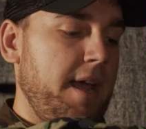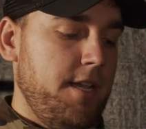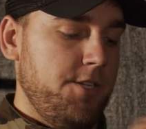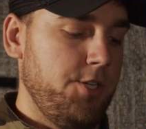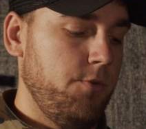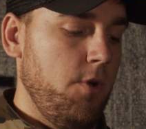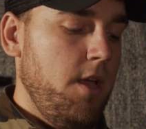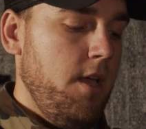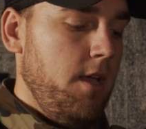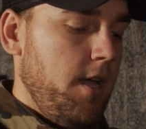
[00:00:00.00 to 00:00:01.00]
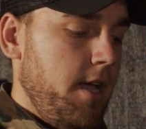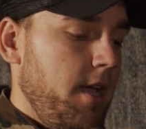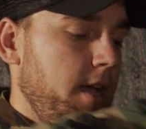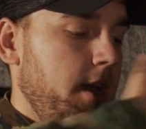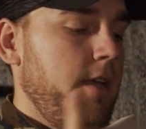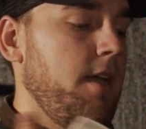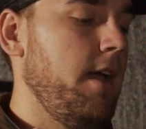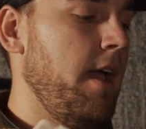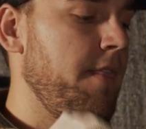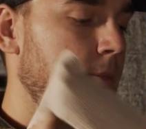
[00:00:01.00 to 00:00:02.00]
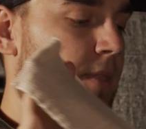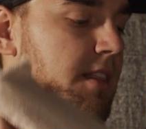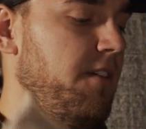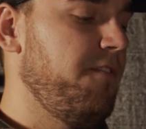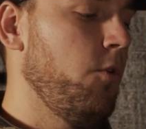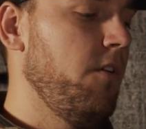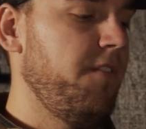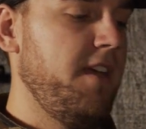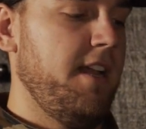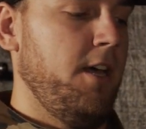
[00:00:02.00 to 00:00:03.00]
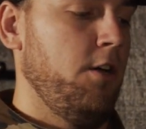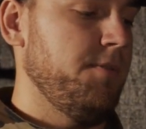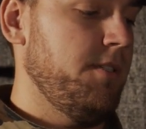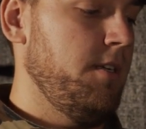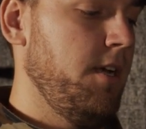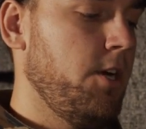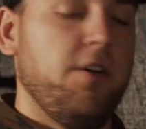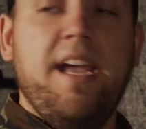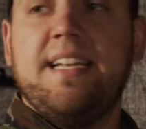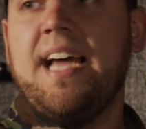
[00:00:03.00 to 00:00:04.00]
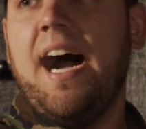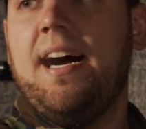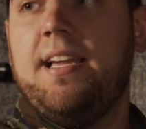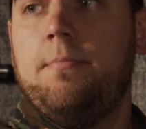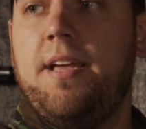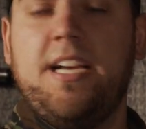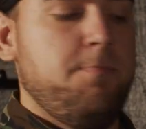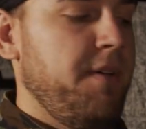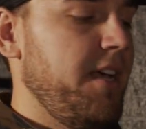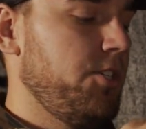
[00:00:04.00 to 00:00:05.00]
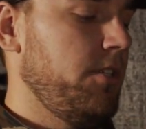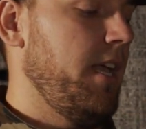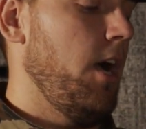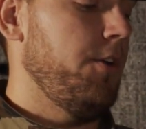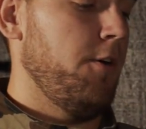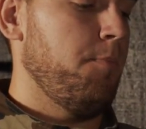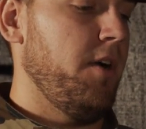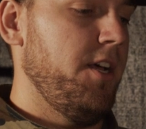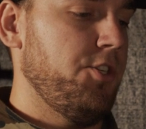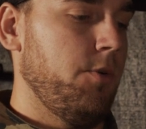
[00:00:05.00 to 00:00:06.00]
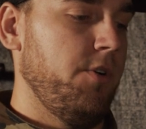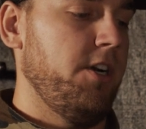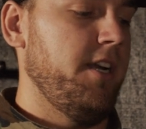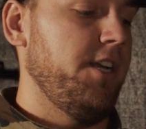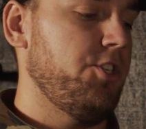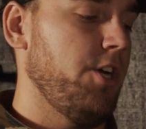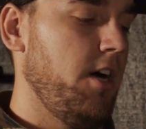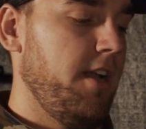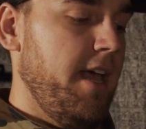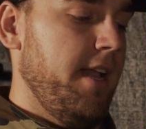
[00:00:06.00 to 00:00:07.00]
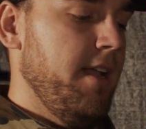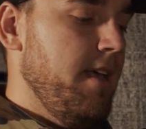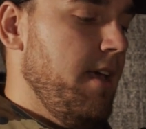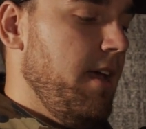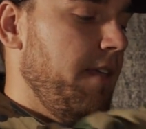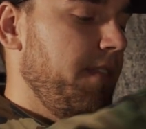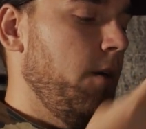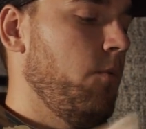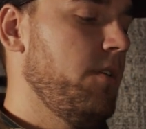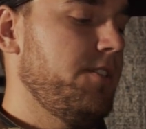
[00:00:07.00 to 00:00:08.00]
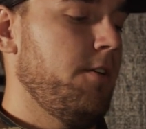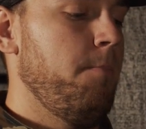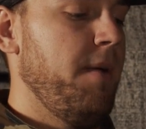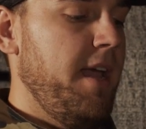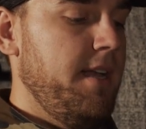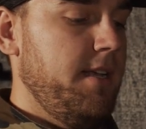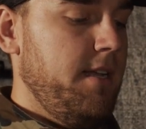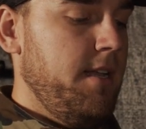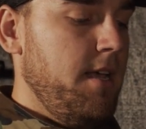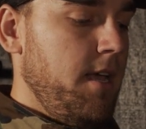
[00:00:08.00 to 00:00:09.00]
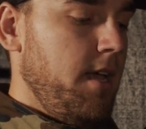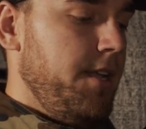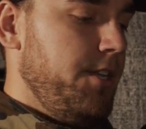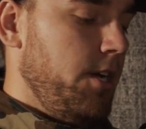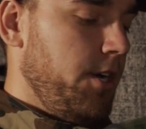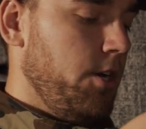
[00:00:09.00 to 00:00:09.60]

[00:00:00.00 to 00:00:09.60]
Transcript: bandage you. And the 4 feet helps create time, especially under pressure when you're getting shot at. And that once they're banded and done